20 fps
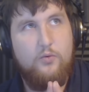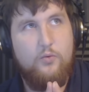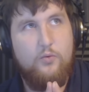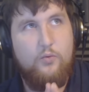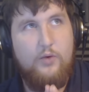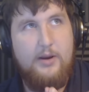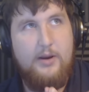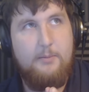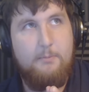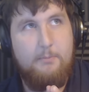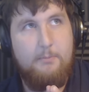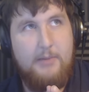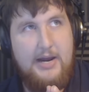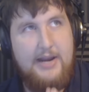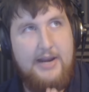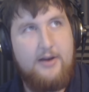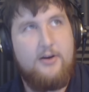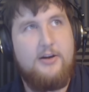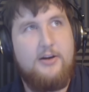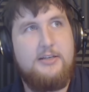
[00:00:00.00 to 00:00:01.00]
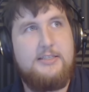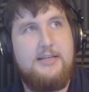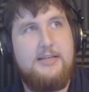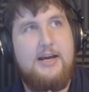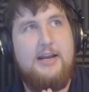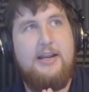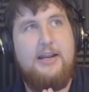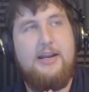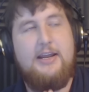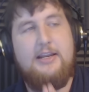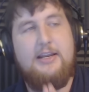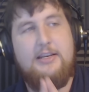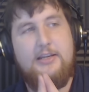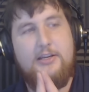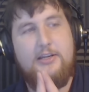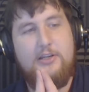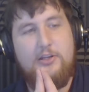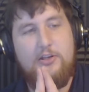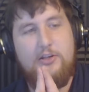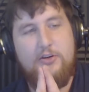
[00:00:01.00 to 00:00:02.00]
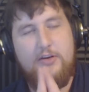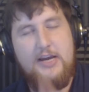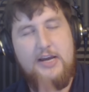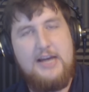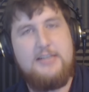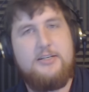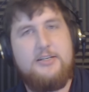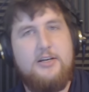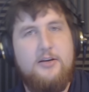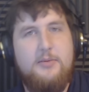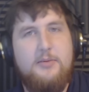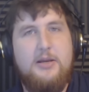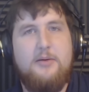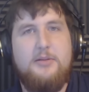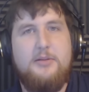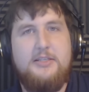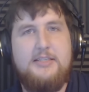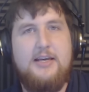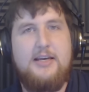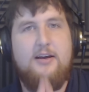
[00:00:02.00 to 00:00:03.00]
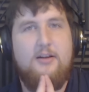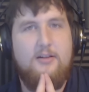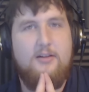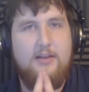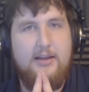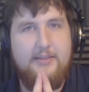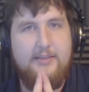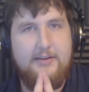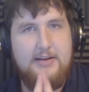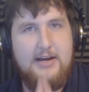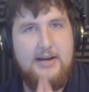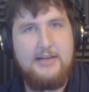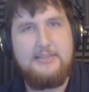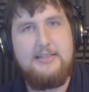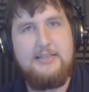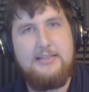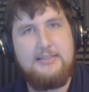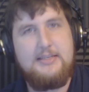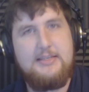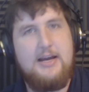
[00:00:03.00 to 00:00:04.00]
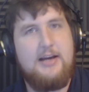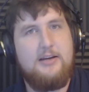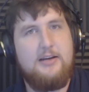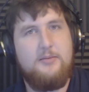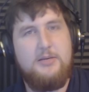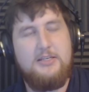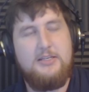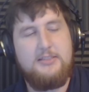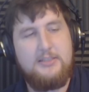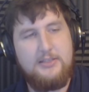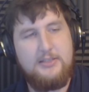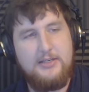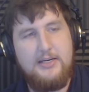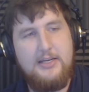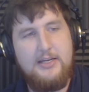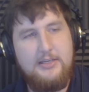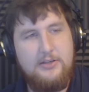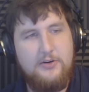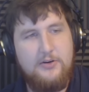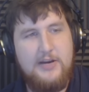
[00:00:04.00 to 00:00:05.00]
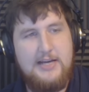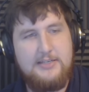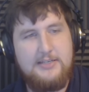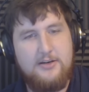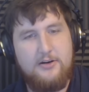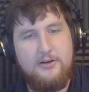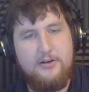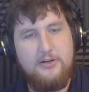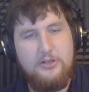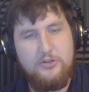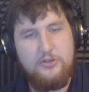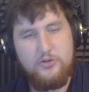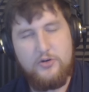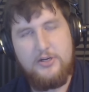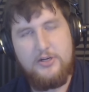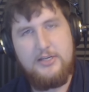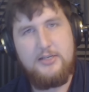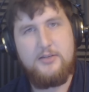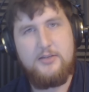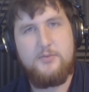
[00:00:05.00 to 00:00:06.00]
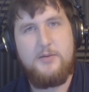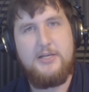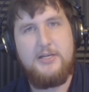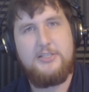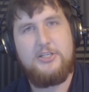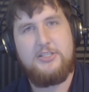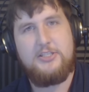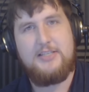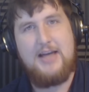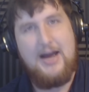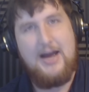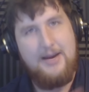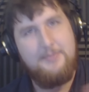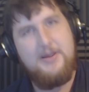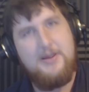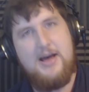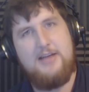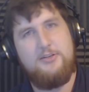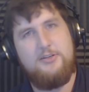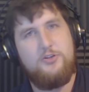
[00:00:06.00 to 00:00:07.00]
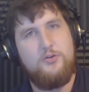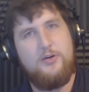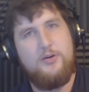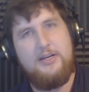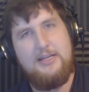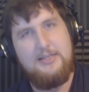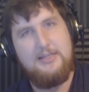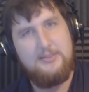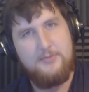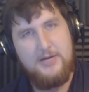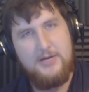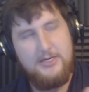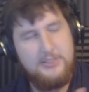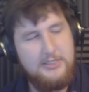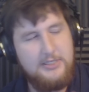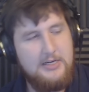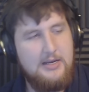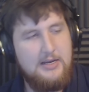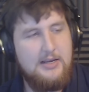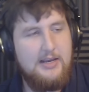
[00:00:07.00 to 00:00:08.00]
when my heart's not in it, you guys are going to be able to tell, and the content's not going to be as good. You guys aren't going to enjoy it as much because I'm not enjoying it as much.